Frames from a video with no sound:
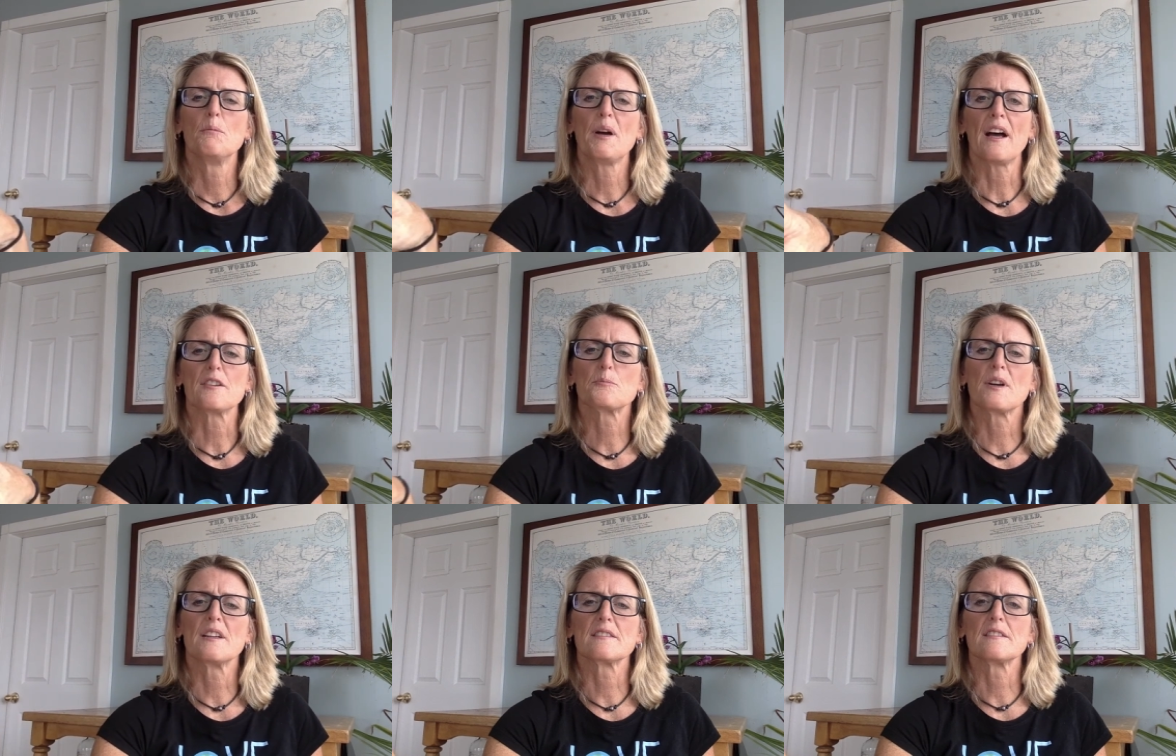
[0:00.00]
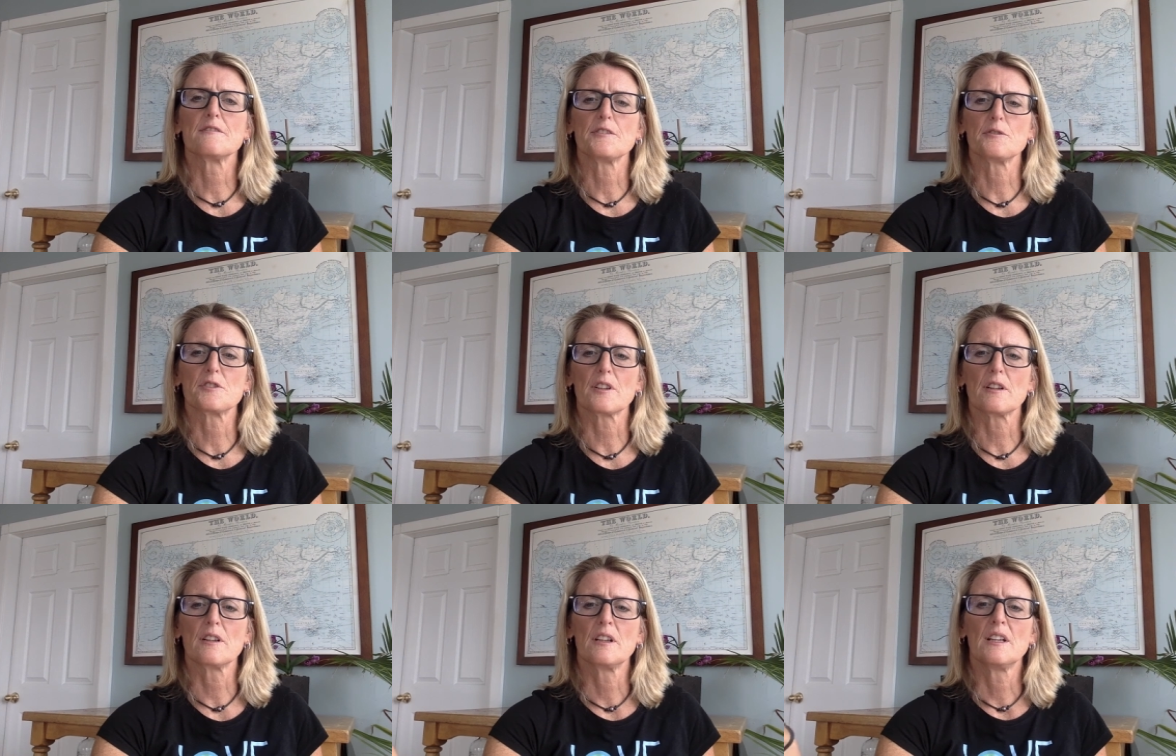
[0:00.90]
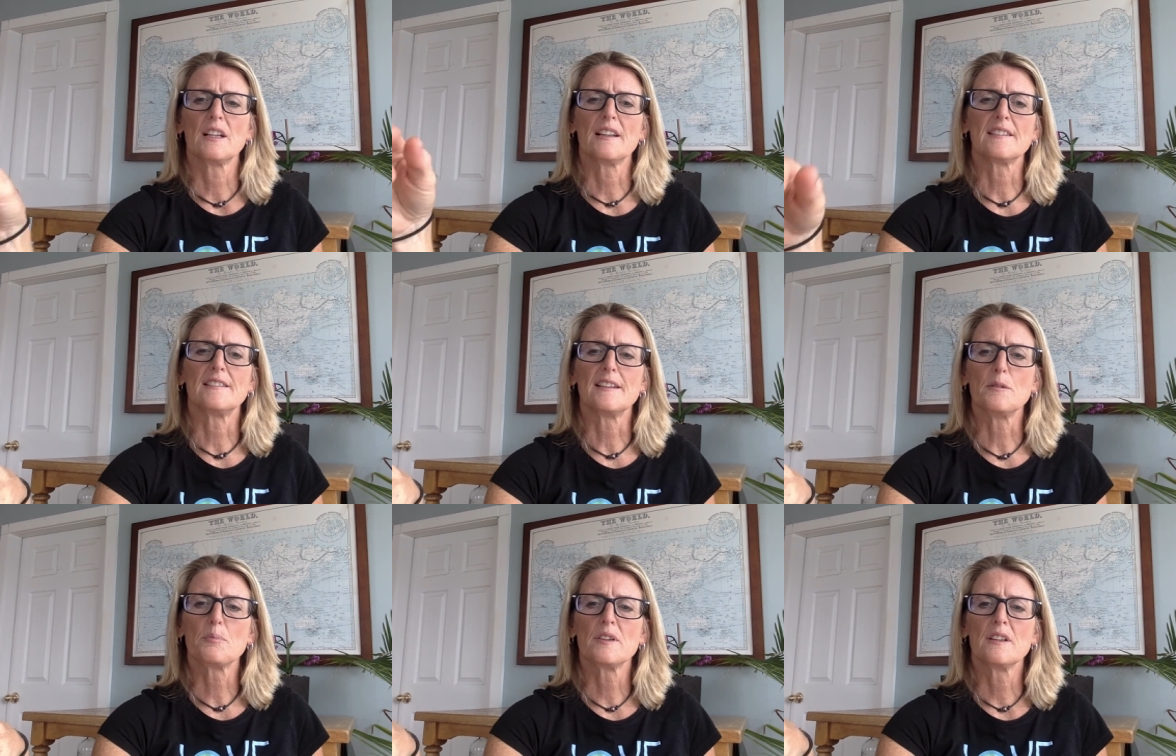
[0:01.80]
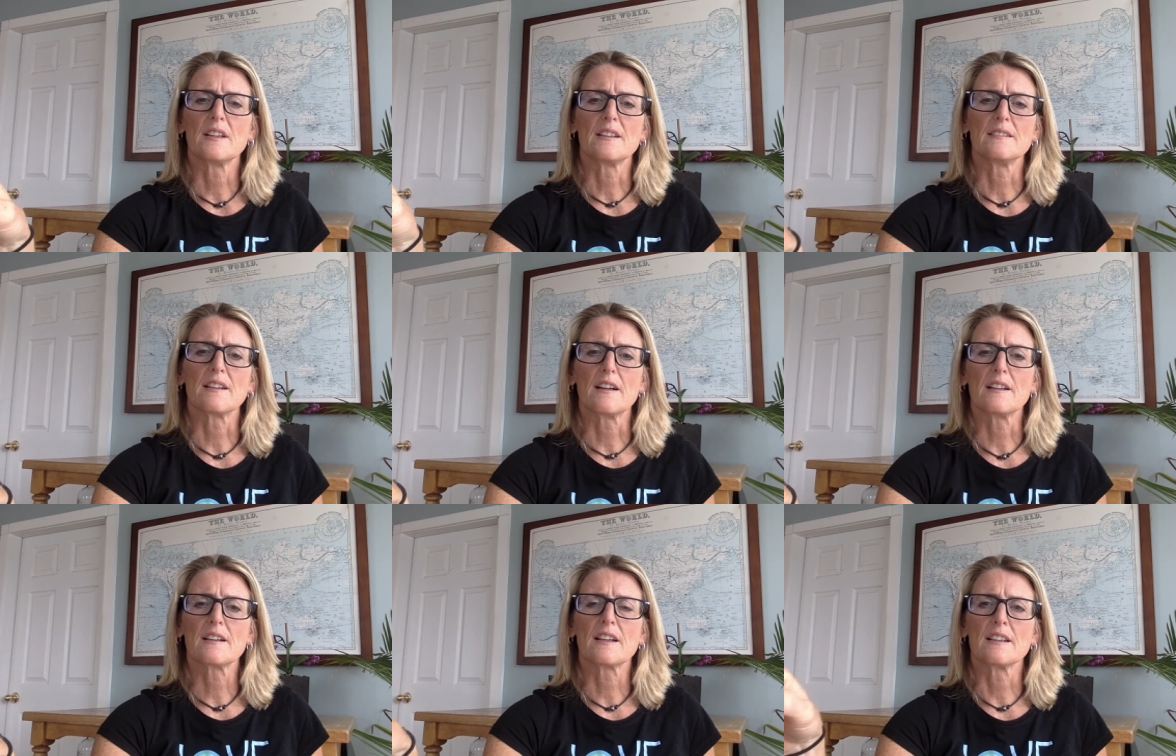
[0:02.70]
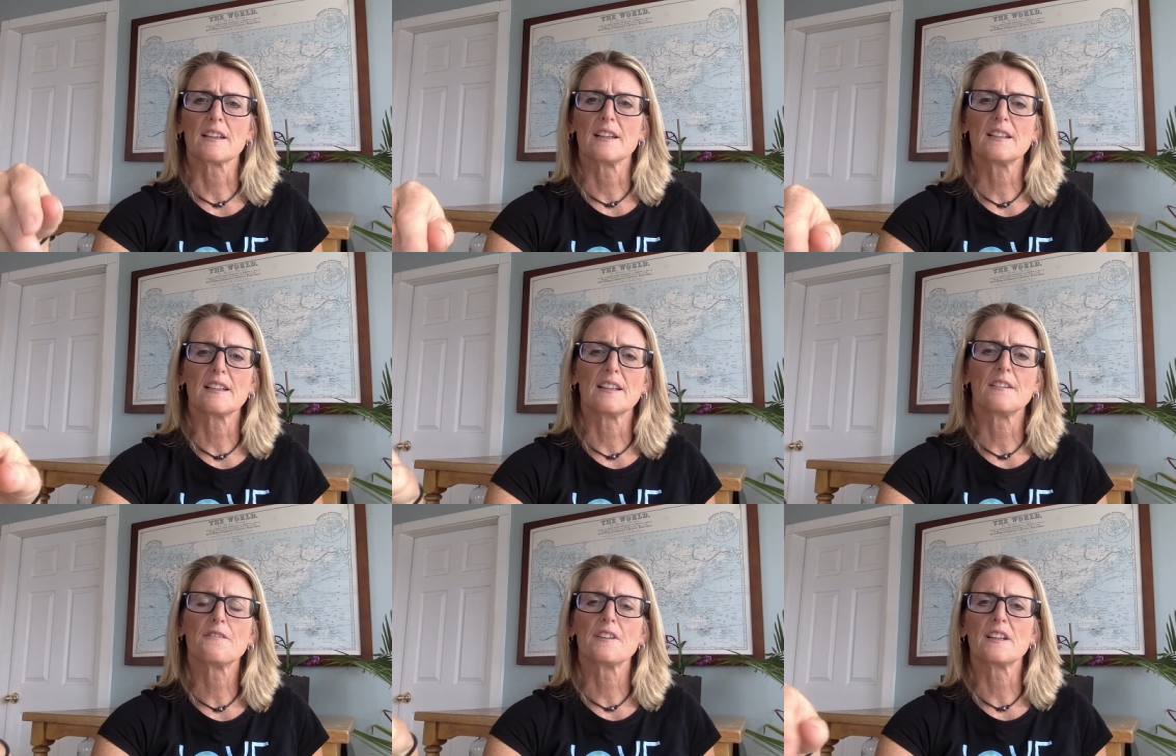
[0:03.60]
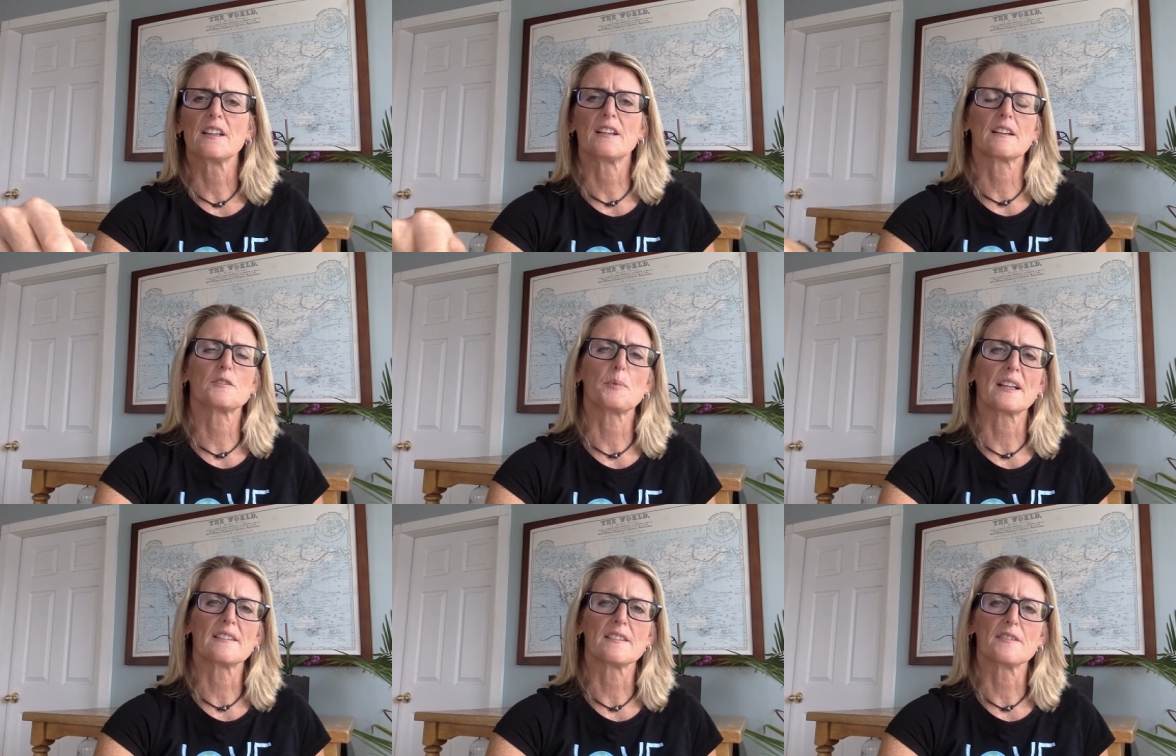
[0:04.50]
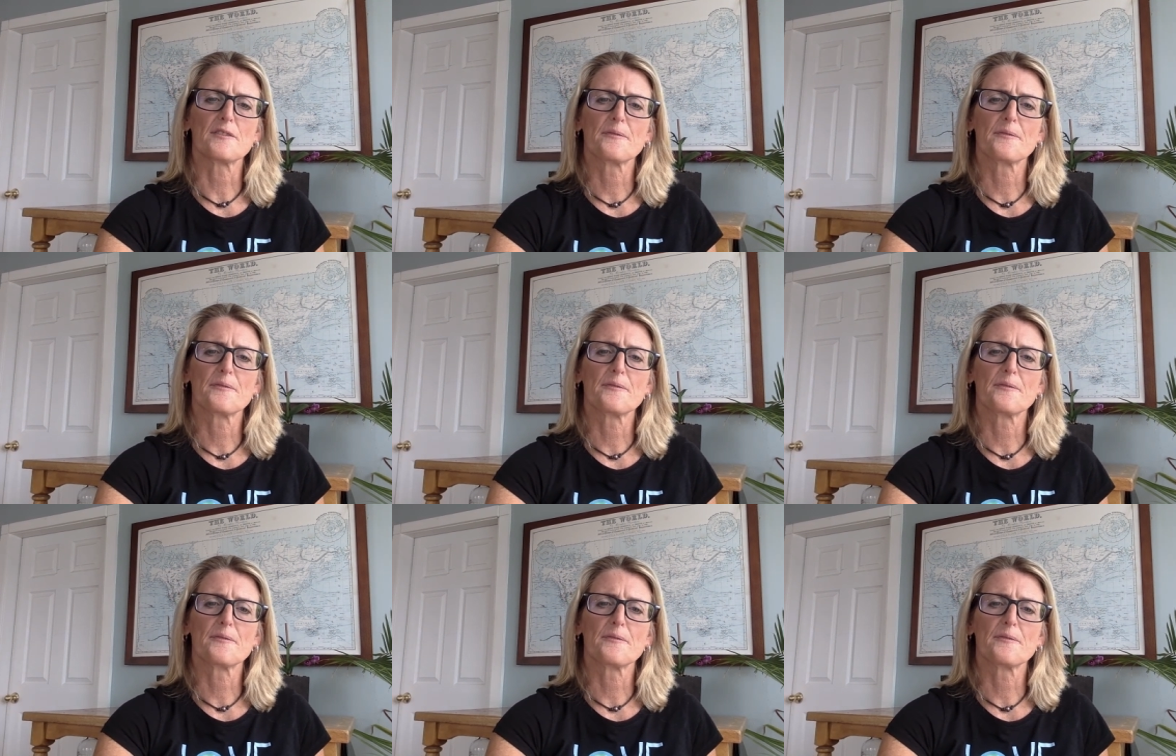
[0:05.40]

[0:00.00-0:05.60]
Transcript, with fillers: past, present, and future. It's deep and dark and light and infinite and expansive.